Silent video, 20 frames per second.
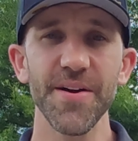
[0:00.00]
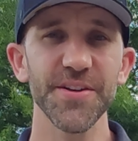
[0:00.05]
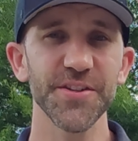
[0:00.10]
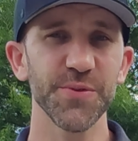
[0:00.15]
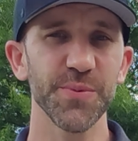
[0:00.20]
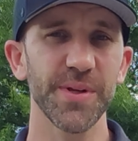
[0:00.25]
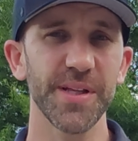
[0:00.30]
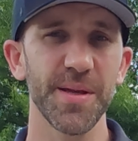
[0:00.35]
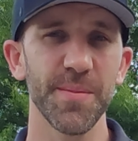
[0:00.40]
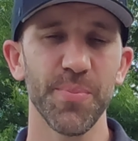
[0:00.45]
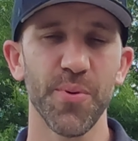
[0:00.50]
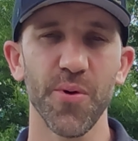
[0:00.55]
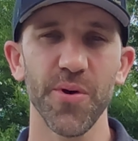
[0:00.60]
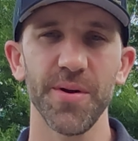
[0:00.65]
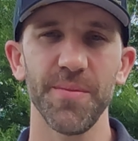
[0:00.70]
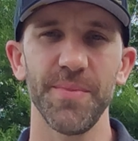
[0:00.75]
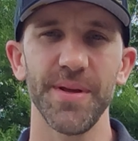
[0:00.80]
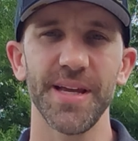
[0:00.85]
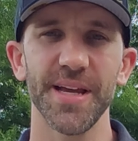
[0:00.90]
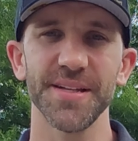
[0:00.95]
is really
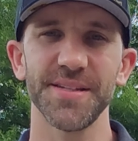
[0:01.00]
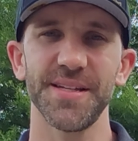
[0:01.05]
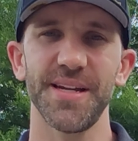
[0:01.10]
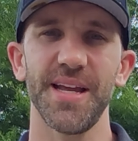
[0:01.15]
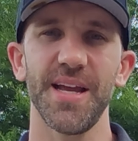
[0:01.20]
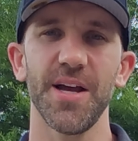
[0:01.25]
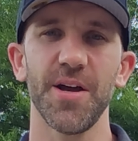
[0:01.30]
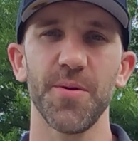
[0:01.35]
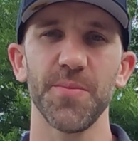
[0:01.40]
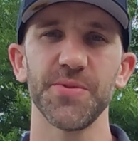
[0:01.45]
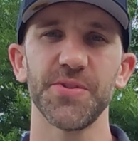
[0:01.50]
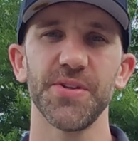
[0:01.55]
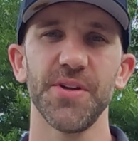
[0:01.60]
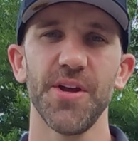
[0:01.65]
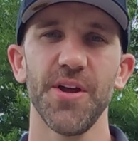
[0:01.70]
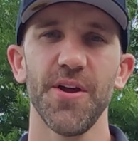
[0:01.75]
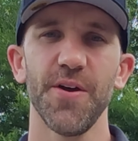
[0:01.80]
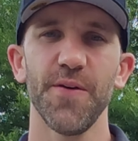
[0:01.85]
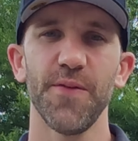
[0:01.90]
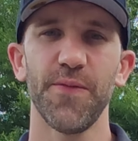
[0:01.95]
important because it helps
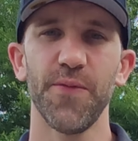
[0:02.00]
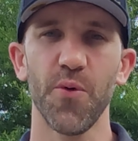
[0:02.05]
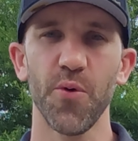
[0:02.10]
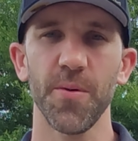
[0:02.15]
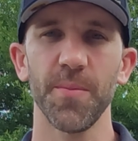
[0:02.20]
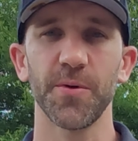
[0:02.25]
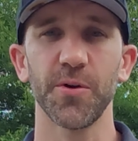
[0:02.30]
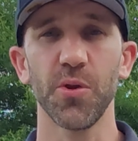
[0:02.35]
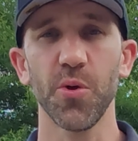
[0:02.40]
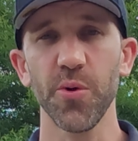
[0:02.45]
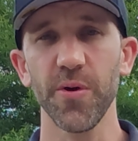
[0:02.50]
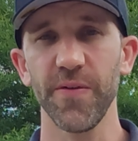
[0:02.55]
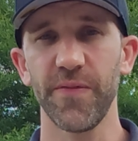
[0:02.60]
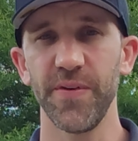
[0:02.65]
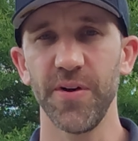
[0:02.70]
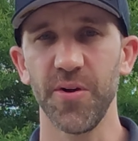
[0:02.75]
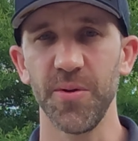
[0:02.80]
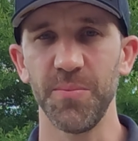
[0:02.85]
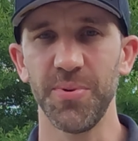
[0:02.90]
form chlorophyll in